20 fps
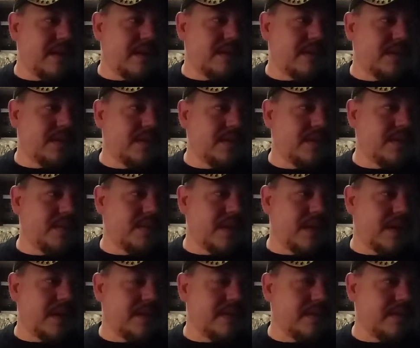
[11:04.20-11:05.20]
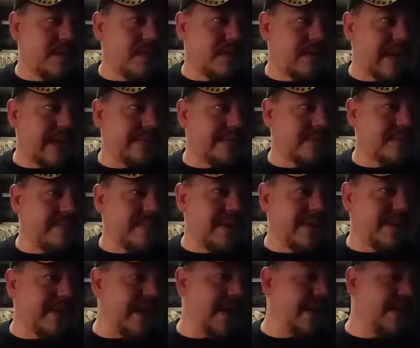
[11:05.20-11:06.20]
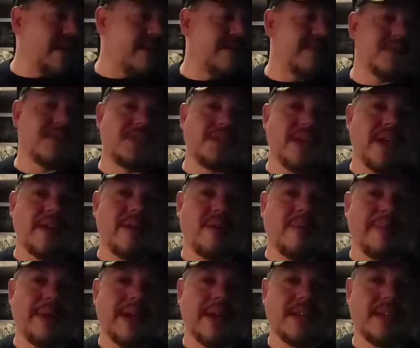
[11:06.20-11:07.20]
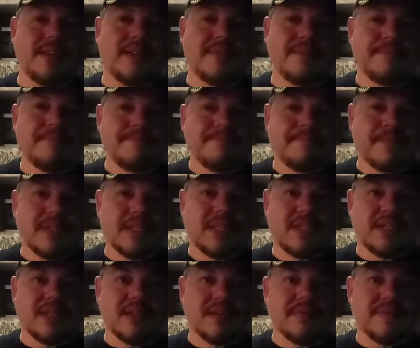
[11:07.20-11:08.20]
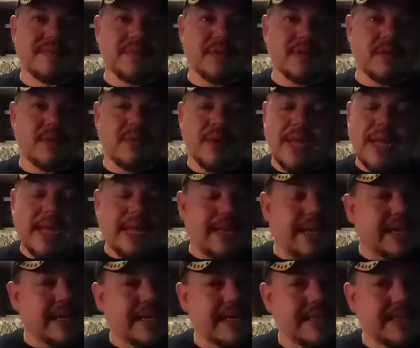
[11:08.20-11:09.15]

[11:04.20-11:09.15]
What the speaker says: to, have some entertaining on this channel, man. Instead of, like I